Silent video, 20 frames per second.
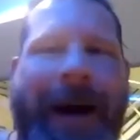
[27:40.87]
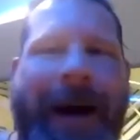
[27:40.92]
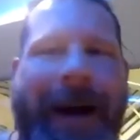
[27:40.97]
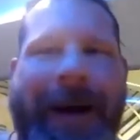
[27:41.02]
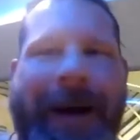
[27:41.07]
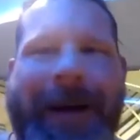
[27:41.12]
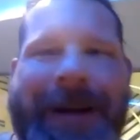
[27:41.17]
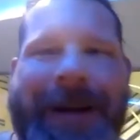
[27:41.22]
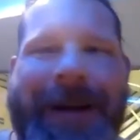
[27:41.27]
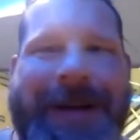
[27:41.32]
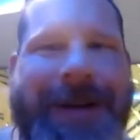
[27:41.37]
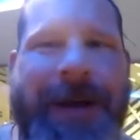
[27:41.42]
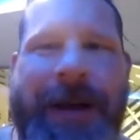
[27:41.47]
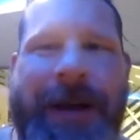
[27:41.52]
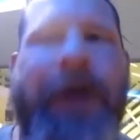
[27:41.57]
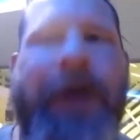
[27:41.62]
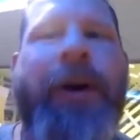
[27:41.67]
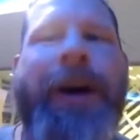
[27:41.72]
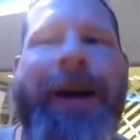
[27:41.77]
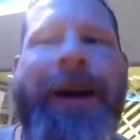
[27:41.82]
ain't listening
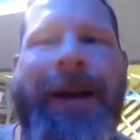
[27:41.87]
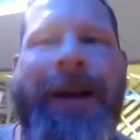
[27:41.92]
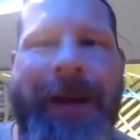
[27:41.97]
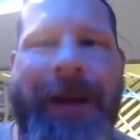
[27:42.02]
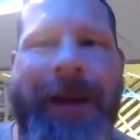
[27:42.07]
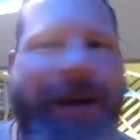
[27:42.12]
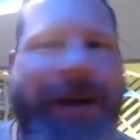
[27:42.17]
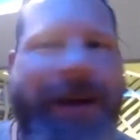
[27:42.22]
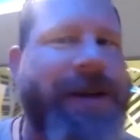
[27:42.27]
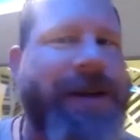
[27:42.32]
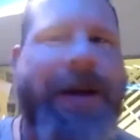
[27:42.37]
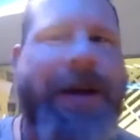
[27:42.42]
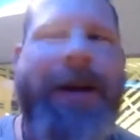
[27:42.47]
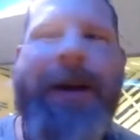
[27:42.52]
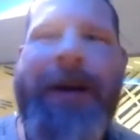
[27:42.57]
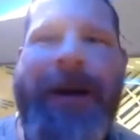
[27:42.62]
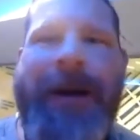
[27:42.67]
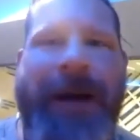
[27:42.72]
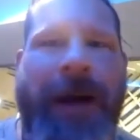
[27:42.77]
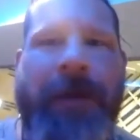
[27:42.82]
to it. We just
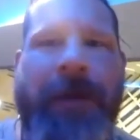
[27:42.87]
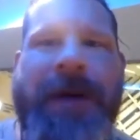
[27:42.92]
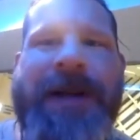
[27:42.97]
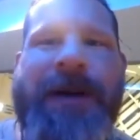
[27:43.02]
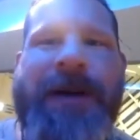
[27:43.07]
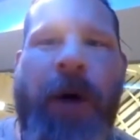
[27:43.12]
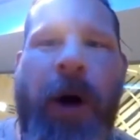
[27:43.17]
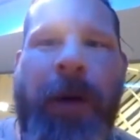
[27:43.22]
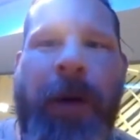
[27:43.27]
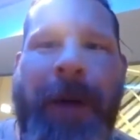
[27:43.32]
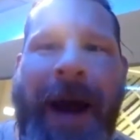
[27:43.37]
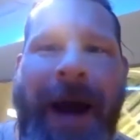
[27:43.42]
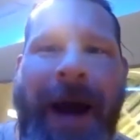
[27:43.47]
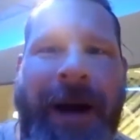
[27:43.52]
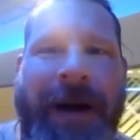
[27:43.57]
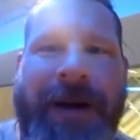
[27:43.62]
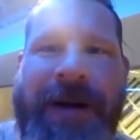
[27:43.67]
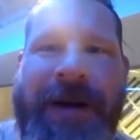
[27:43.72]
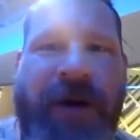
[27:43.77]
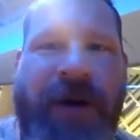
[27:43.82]
keep this old man
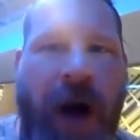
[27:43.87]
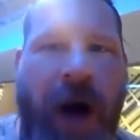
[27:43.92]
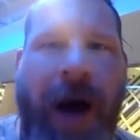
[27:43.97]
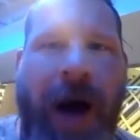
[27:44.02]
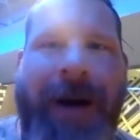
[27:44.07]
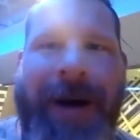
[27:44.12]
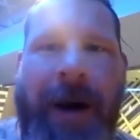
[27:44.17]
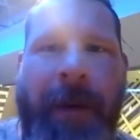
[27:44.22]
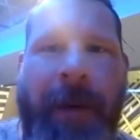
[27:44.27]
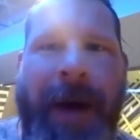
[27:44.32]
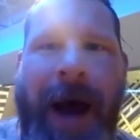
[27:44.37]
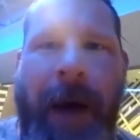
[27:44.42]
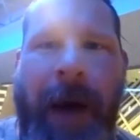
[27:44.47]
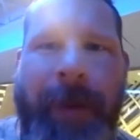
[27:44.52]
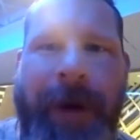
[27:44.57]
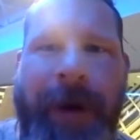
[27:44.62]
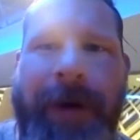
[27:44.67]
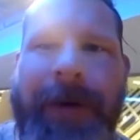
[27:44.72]
and his rock, and I'm happy.